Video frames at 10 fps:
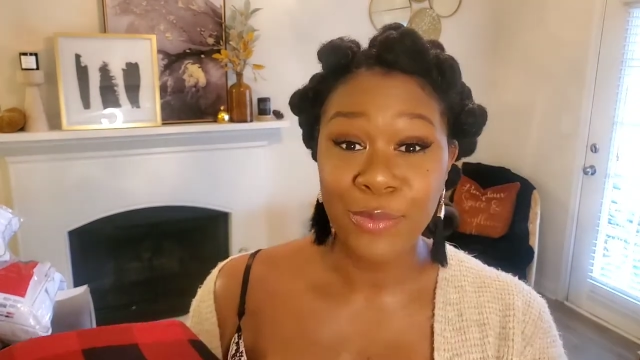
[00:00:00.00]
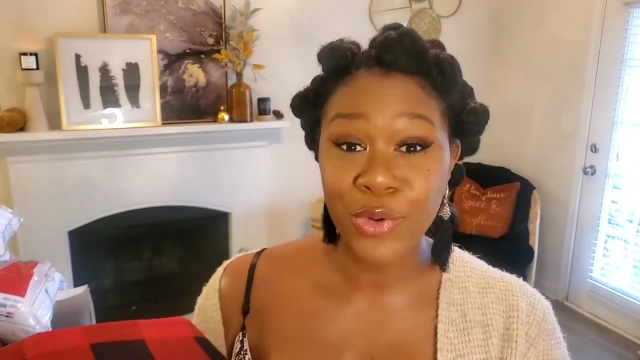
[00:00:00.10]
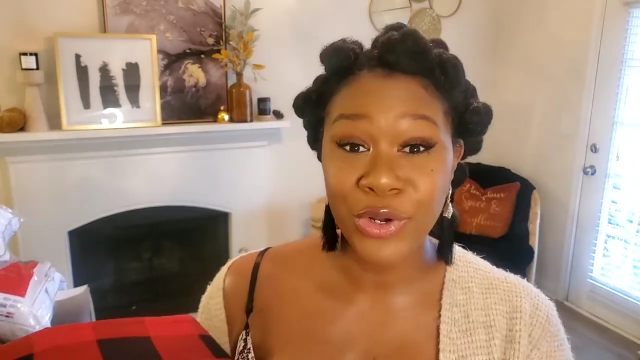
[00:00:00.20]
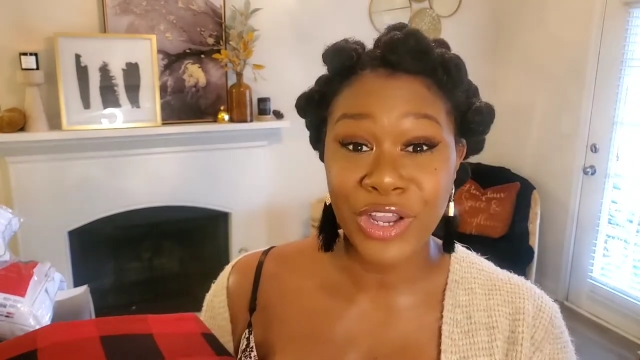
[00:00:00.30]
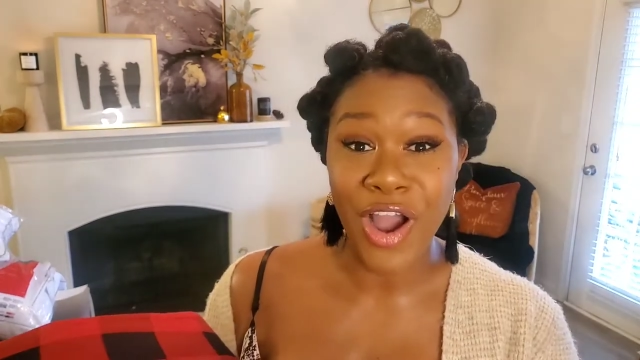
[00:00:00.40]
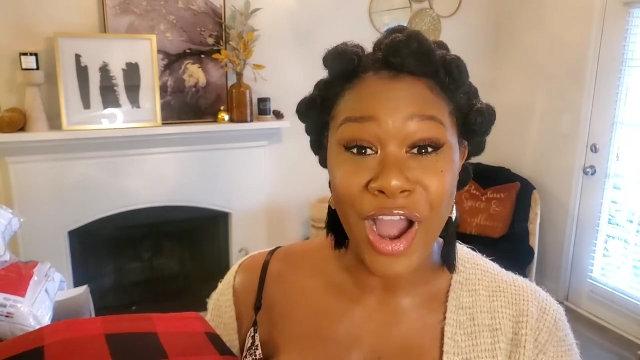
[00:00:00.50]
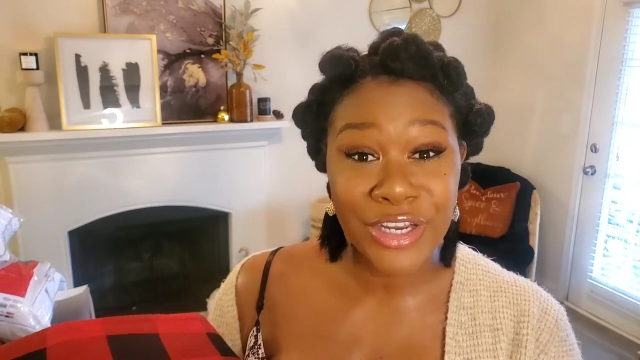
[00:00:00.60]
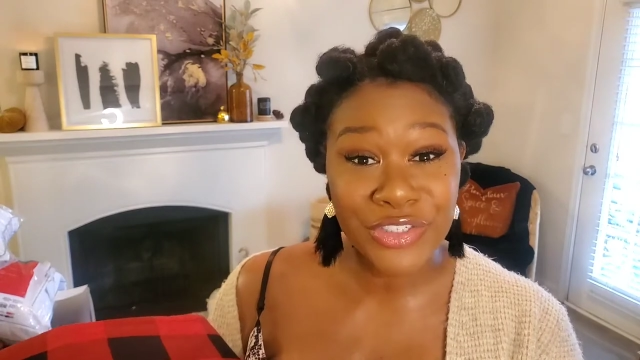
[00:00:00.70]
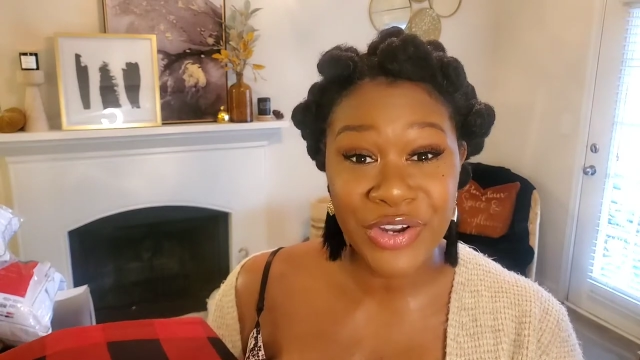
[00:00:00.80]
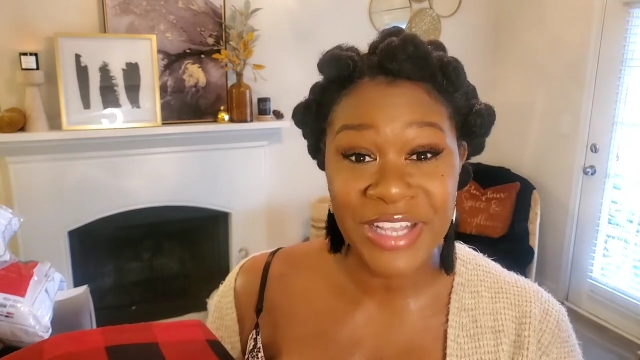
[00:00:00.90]
I'm going to
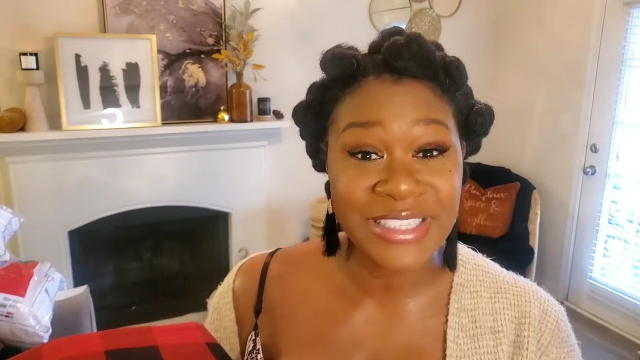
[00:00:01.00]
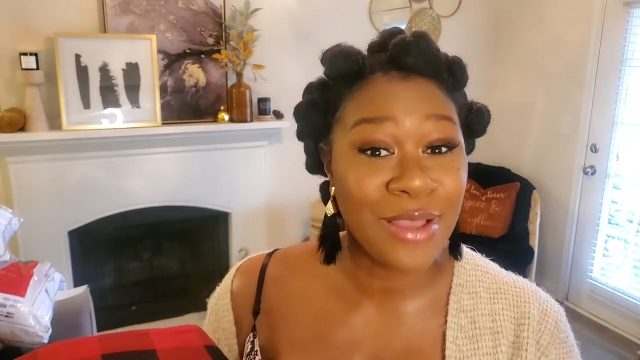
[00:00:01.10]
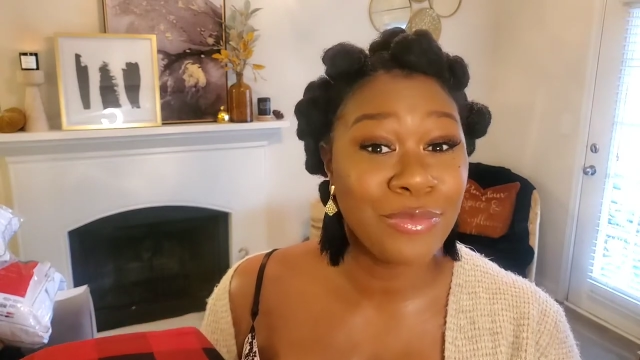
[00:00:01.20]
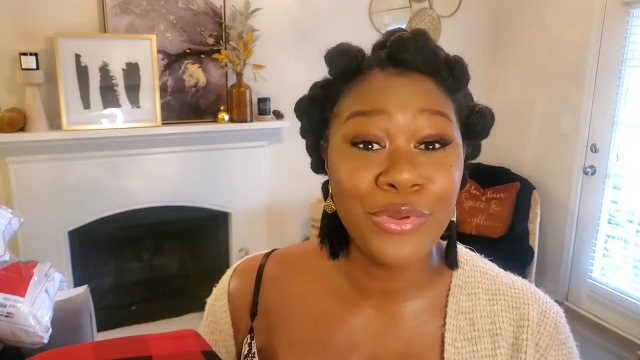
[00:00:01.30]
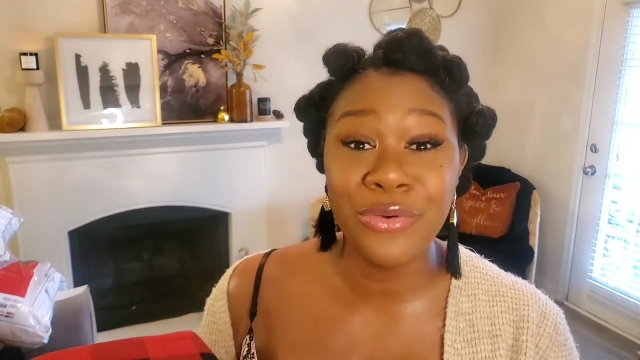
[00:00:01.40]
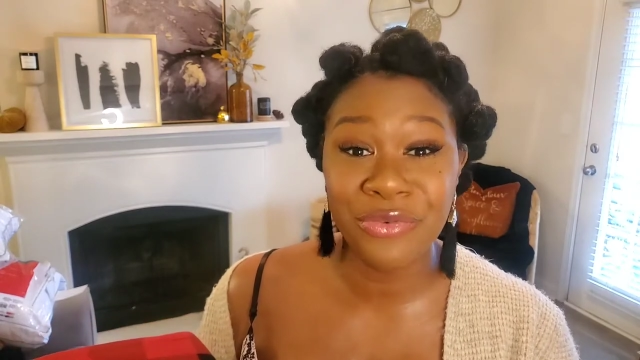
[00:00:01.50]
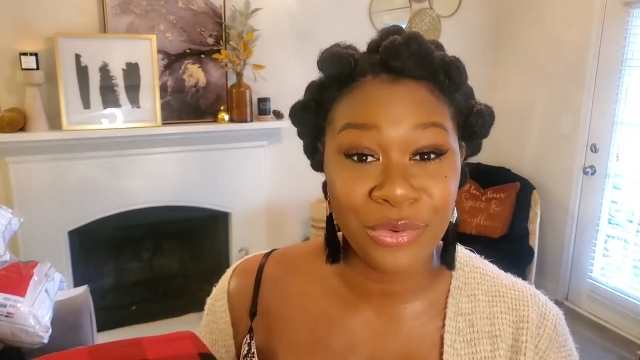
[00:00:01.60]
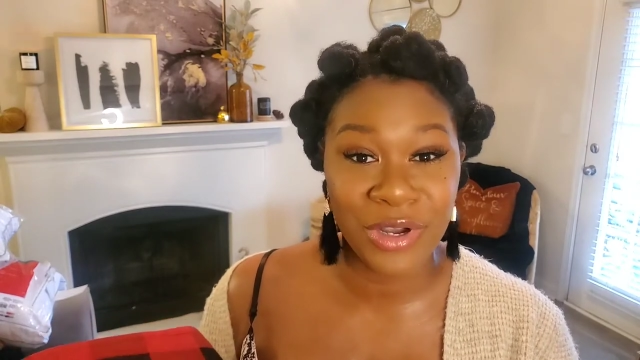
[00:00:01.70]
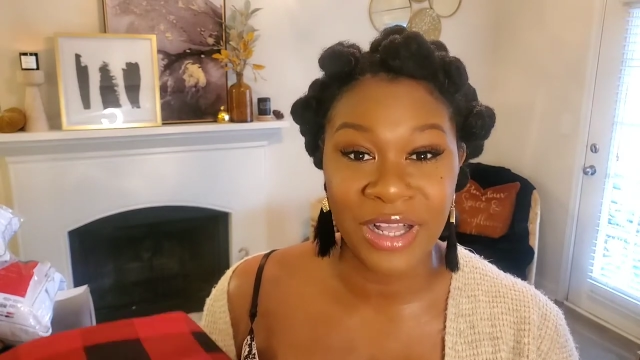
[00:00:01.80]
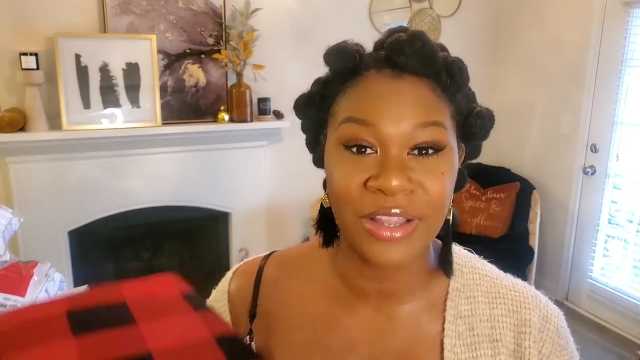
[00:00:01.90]
contrast that
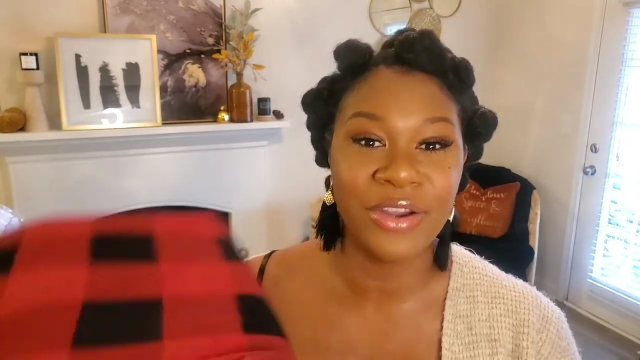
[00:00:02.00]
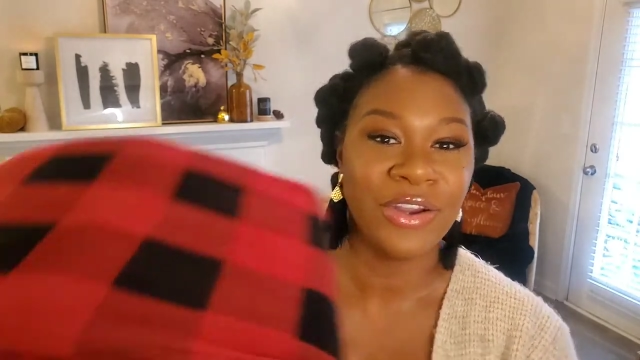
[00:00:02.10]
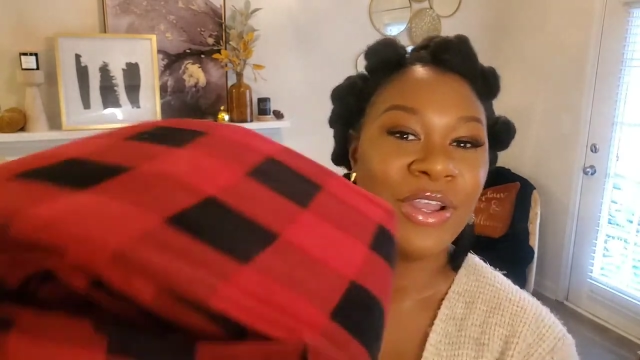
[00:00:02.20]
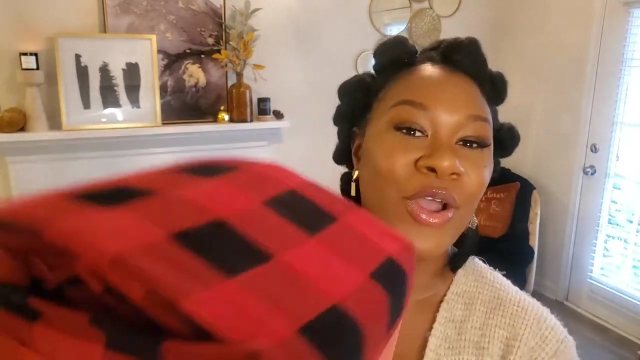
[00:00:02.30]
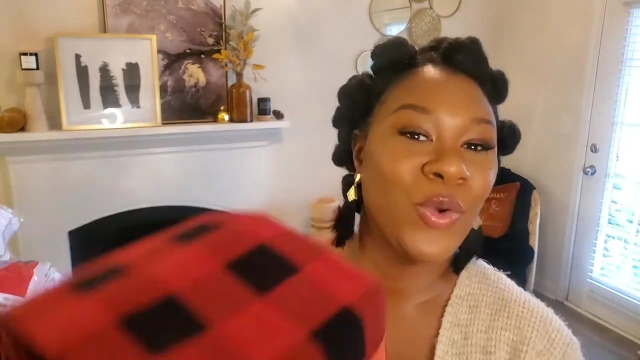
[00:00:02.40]
beautiful color